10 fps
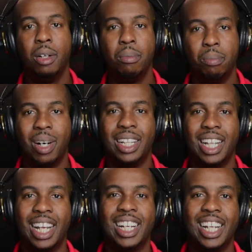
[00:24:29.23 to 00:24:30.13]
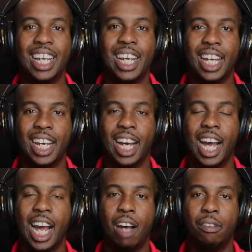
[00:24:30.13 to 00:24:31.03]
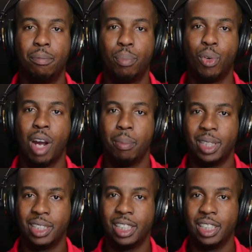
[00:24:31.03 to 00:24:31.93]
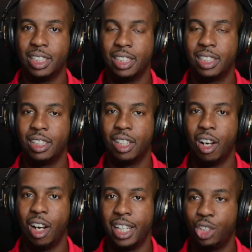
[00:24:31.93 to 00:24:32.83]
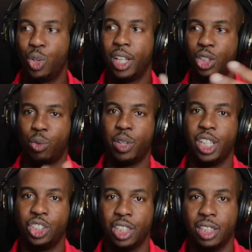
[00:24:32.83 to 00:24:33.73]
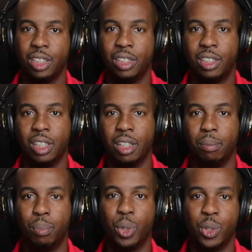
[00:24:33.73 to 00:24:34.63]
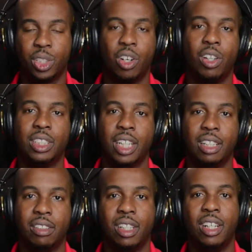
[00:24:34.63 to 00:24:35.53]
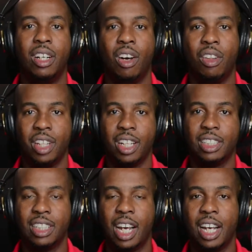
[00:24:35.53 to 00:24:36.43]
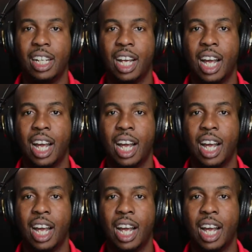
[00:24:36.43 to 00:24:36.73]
but then they have parameters in transcreation to produce content on their side.